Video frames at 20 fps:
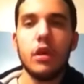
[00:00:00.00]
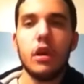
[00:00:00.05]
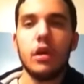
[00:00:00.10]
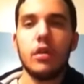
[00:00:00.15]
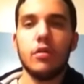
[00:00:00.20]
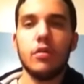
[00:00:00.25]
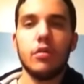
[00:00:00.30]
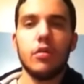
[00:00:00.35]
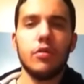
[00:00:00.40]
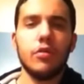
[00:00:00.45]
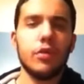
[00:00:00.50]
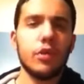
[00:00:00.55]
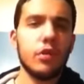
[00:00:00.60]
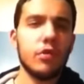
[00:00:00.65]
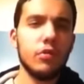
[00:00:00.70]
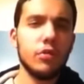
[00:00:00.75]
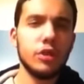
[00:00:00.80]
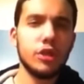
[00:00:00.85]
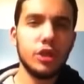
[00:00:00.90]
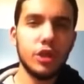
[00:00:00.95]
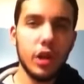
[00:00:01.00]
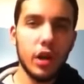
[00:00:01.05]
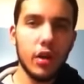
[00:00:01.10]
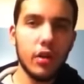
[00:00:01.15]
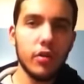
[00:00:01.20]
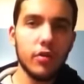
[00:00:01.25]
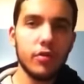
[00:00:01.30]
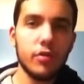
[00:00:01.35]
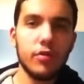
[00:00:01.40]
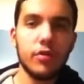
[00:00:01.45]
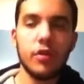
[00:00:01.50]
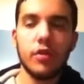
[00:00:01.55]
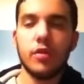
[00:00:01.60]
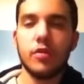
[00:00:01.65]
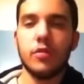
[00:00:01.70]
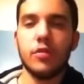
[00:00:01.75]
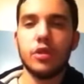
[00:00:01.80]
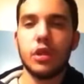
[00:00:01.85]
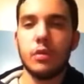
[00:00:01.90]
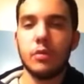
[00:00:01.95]
I don't know if they're going chairs,
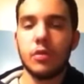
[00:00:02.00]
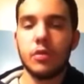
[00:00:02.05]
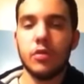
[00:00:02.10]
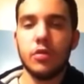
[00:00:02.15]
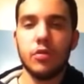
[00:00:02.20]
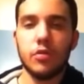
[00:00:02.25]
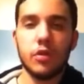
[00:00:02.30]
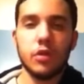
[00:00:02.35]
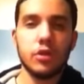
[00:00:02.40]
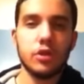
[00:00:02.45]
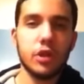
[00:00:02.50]
since Sheamus used a